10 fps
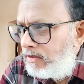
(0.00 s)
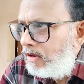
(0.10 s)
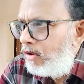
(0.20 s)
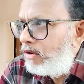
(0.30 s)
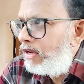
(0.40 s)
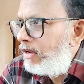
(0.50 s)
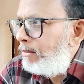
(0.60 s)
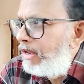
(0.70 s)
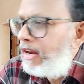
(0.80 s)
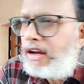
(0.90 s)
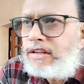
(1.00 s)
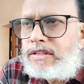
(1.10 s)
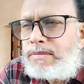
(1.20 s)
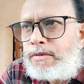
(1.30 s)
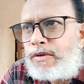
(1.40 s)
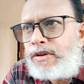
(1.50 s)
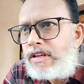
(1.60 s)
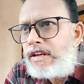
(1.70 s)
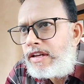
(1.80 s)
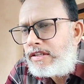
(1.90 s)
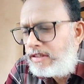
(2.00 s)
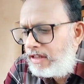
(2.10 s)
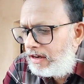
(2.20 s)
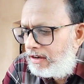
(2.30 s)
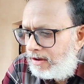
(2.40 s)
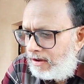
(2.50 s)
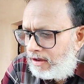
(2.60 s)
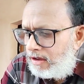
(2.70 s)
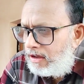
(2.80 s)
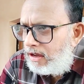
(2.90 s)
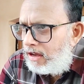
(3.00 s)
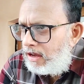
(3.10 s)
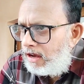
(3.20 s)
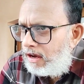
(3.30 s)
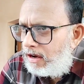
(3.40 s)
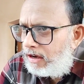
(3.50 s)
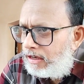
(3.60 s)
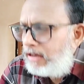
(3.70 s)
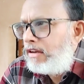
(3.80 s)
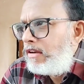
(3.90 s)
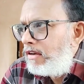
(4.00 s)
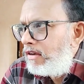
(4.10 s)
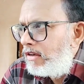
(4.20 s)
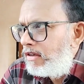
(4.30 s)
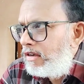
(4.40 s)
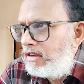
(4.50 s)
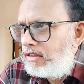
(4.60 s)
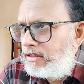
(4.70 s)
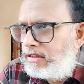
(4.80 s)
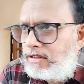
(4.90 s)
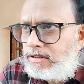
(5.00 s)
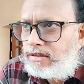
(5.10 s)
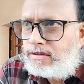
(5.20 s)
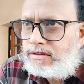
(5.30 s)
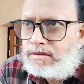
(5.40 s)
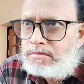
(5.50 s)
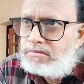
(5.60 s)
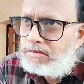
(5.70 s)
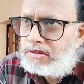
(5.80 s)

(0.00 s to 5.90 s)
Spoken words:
Okay, my last point here is that in classes, in